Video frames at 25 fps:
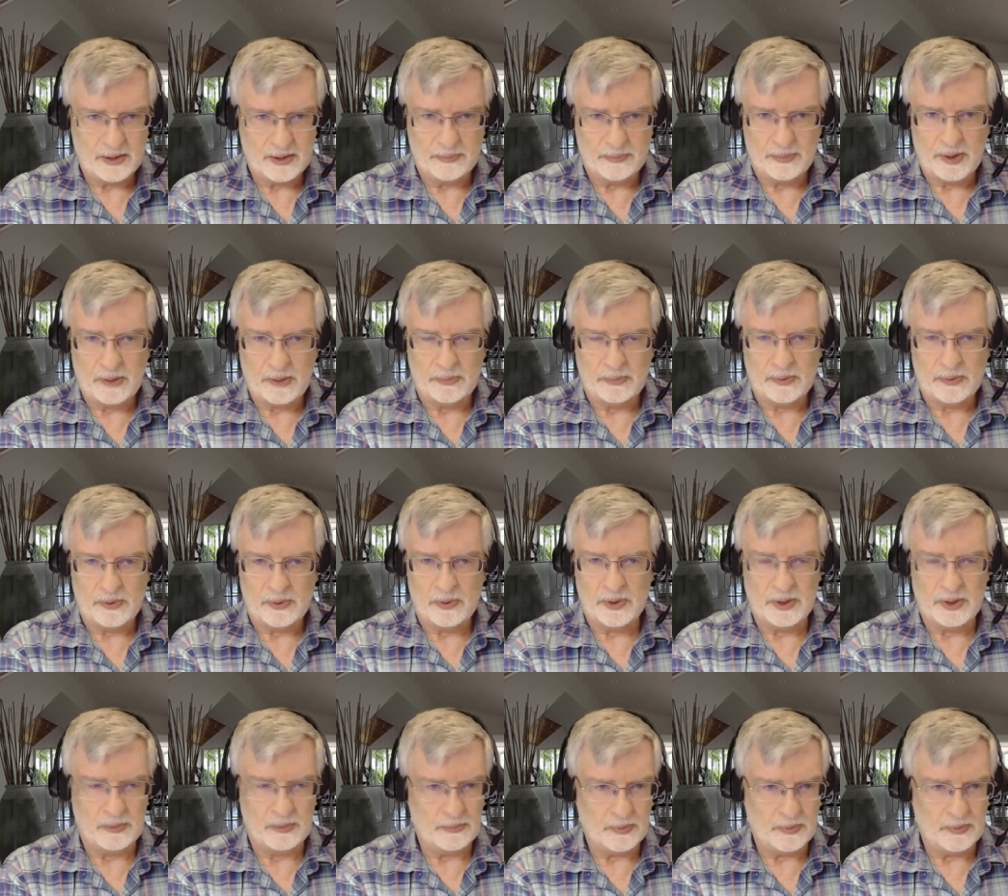people
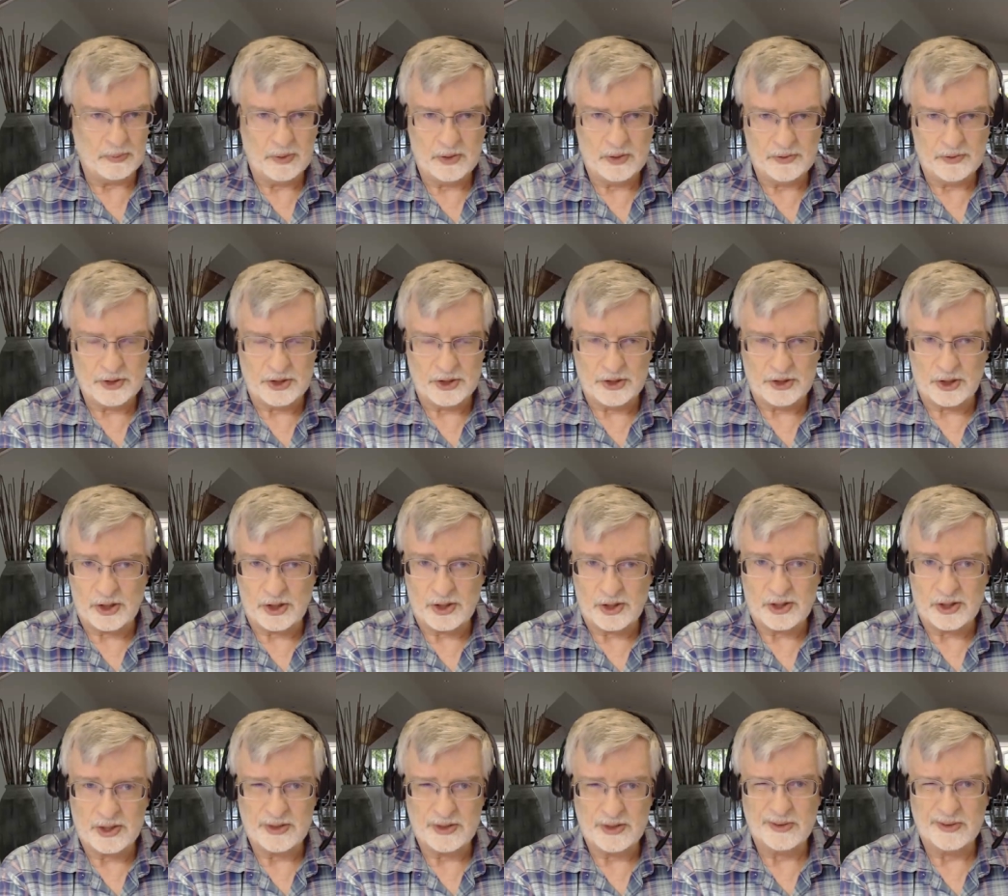and movie
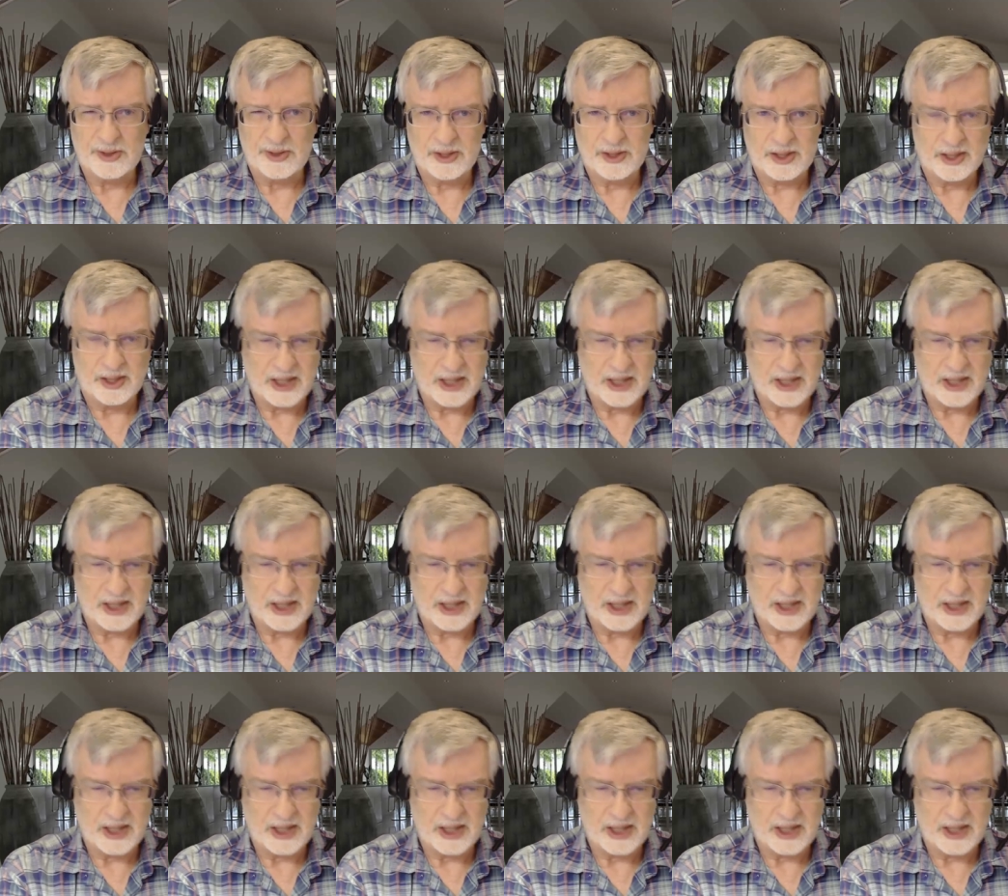stars with their,